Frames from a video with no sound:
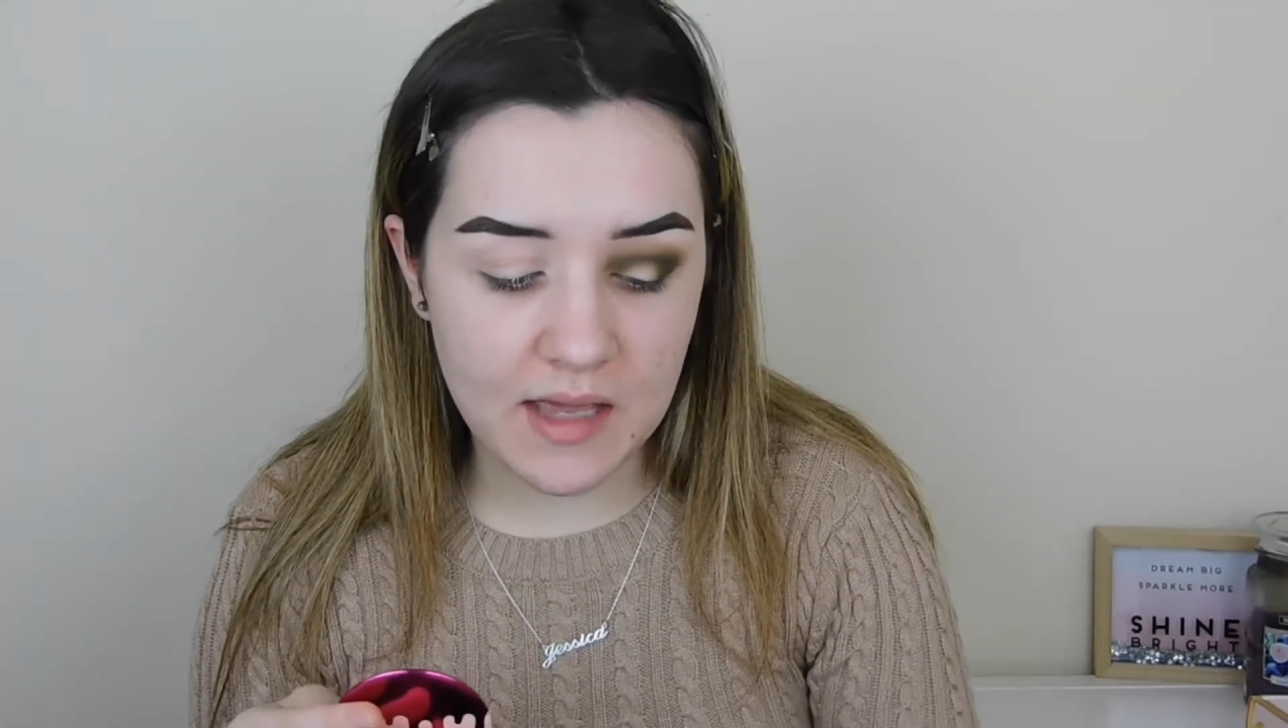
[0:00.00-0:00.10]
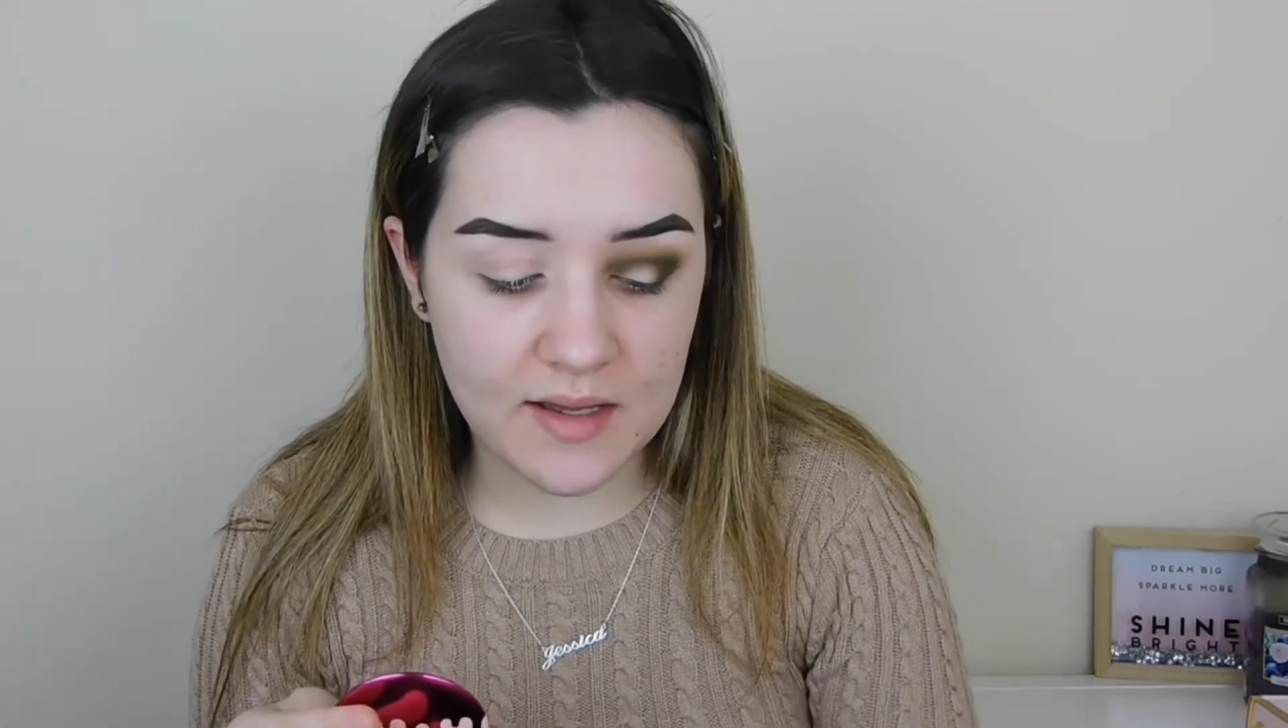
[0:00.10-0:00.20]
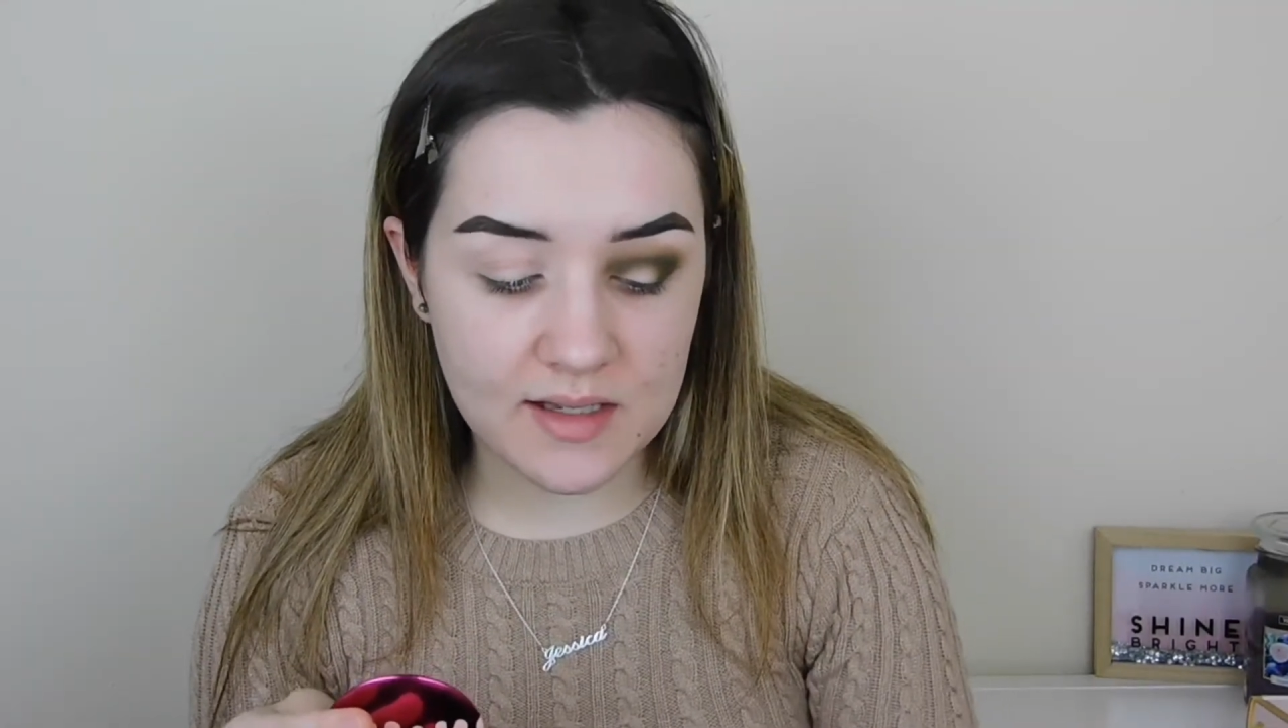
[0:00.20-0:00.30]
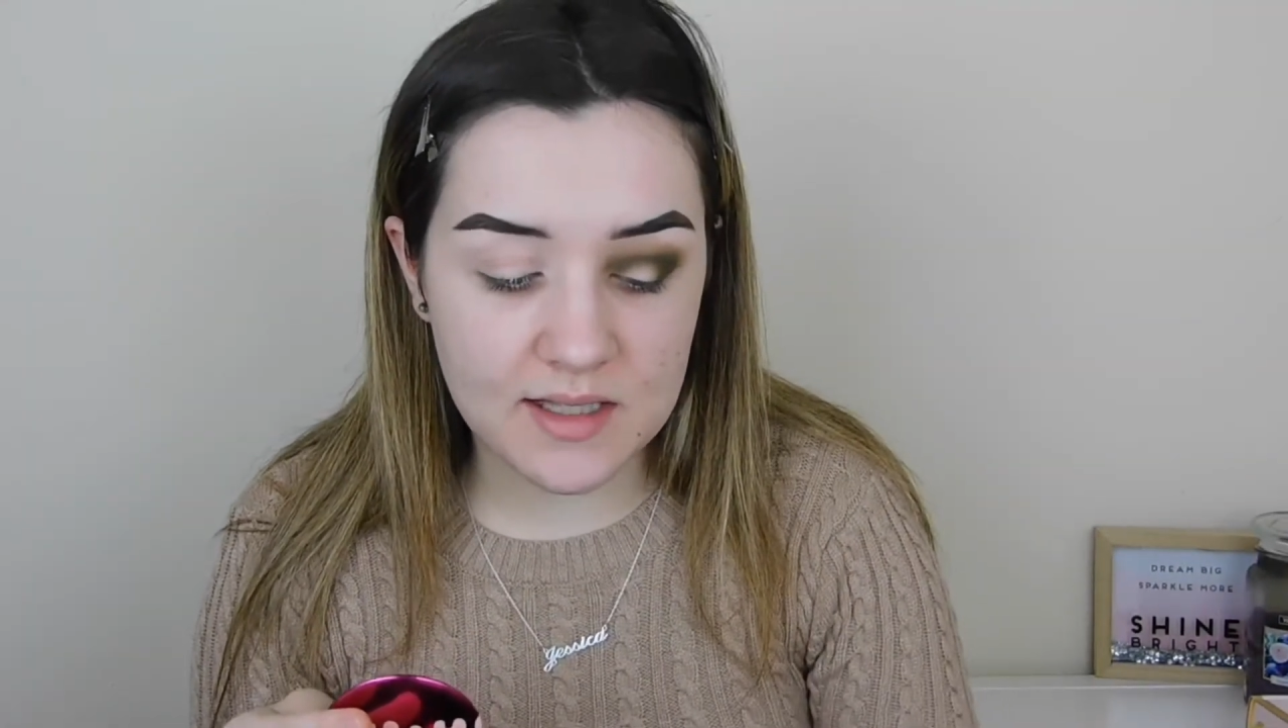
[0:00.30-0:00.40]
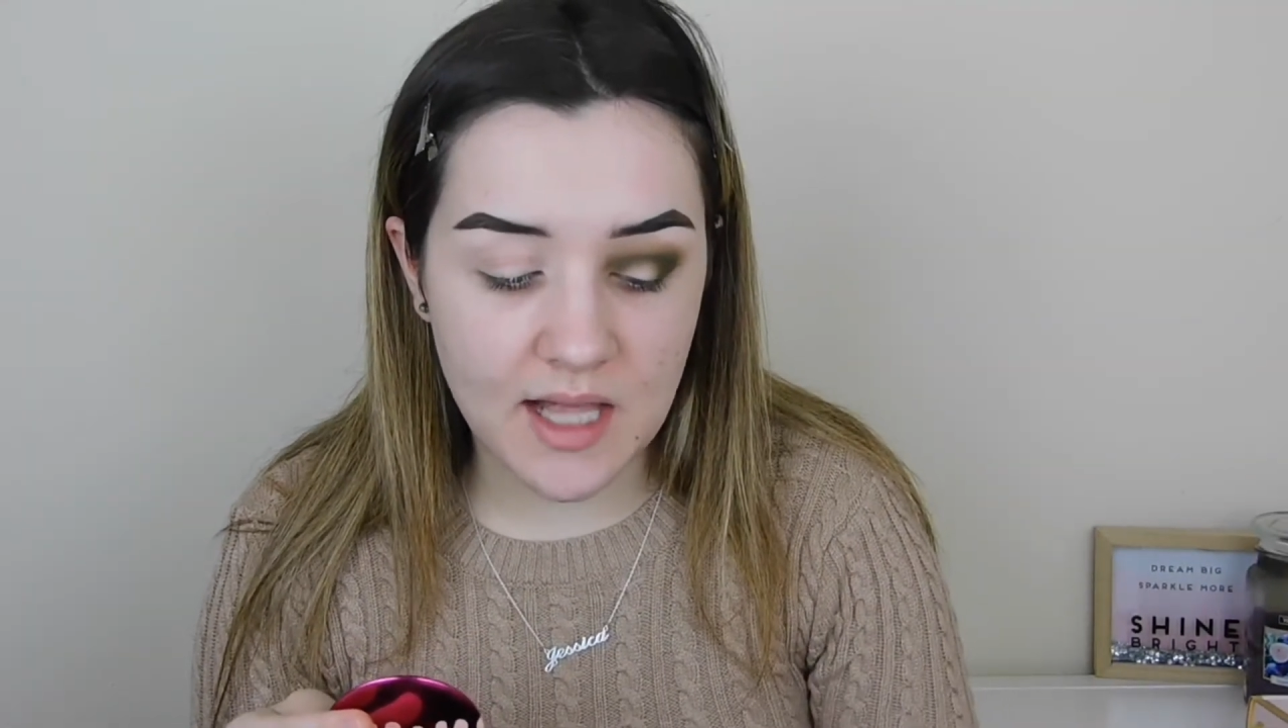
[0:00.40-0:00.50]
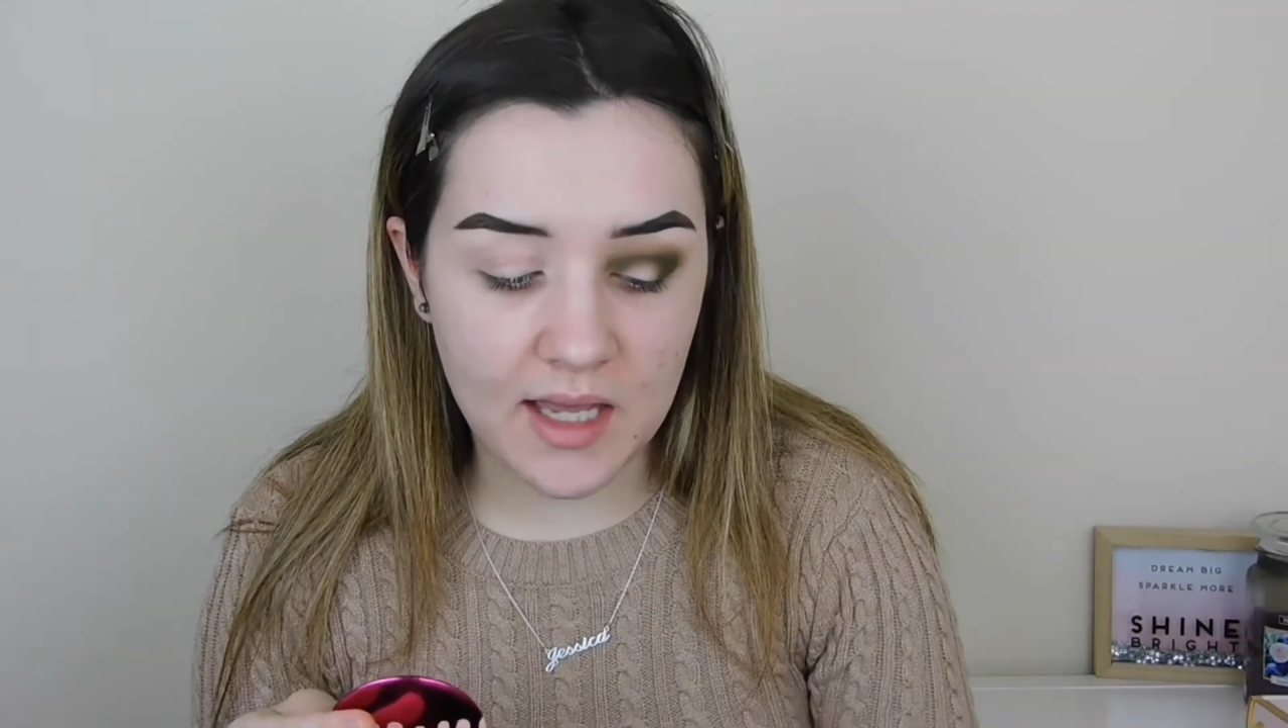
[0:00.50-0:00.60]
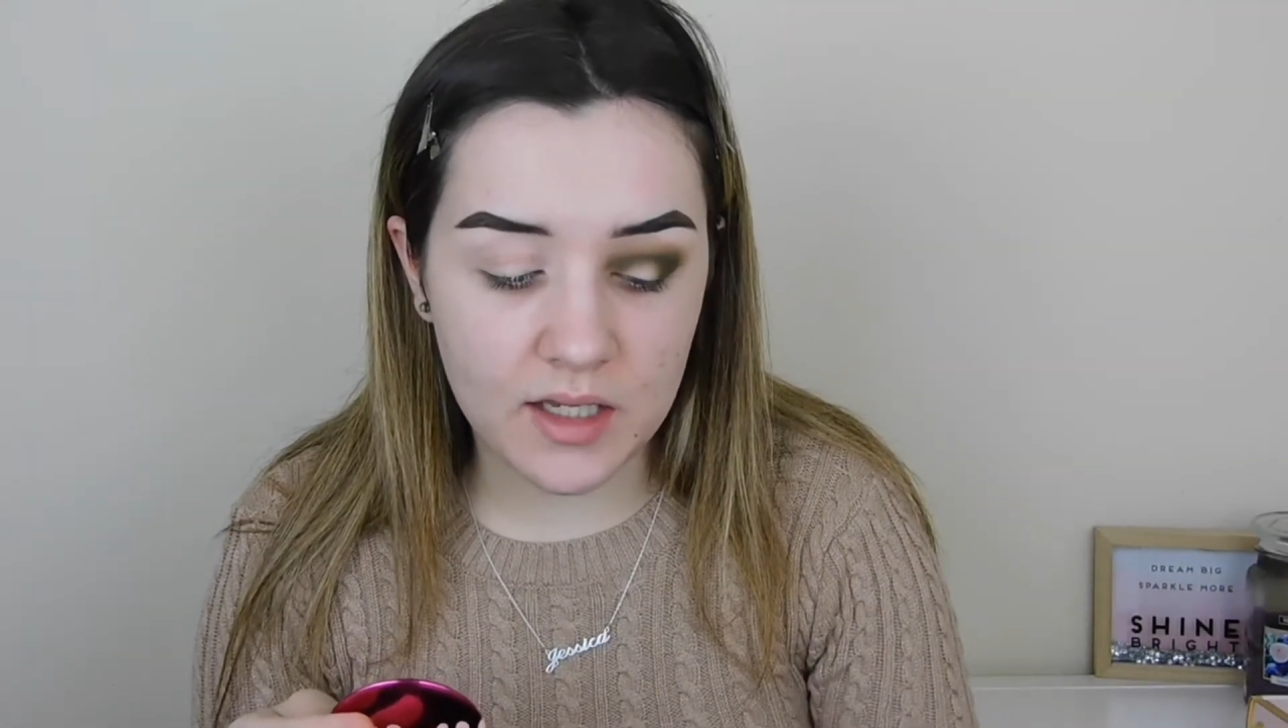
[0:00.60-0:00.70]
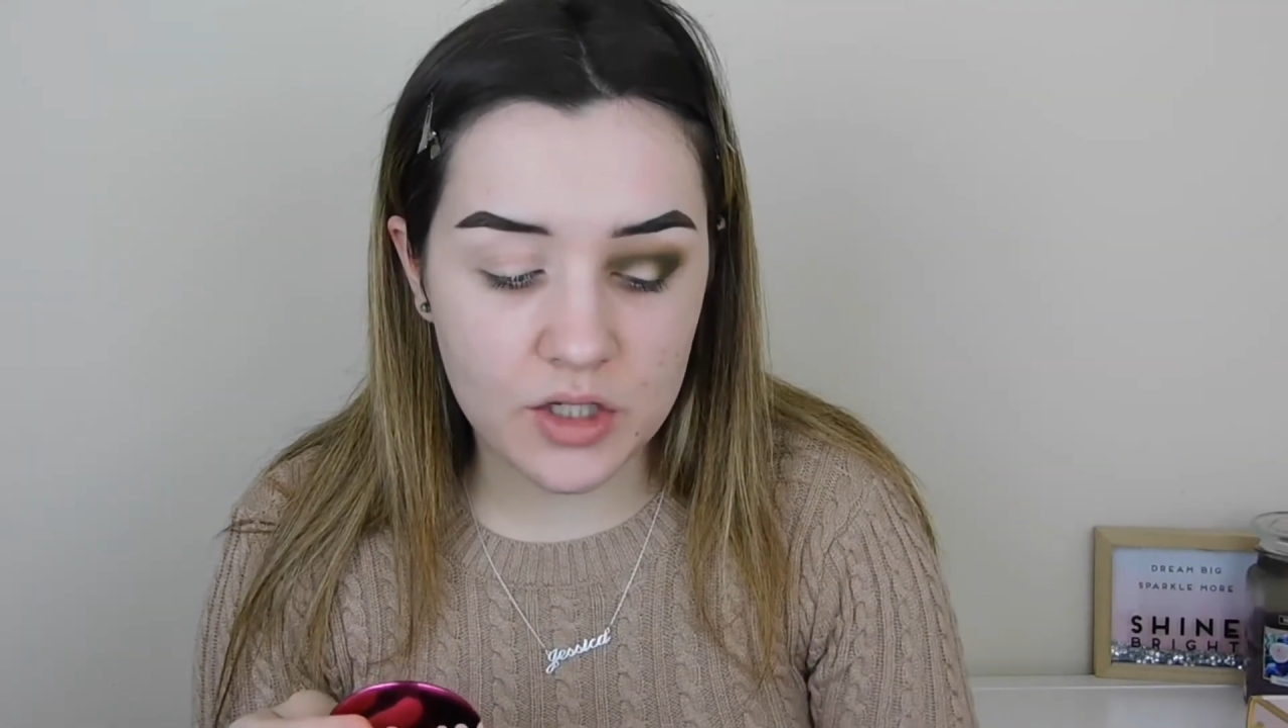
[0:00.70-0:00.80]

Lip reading: that second